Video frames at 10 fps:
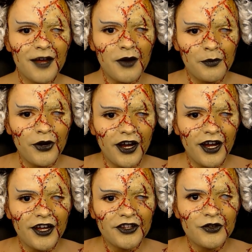um, I'll put
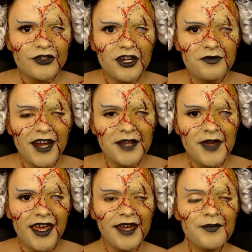her YouTube
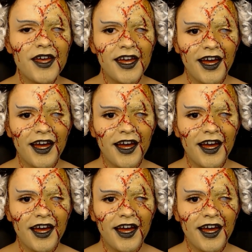name here,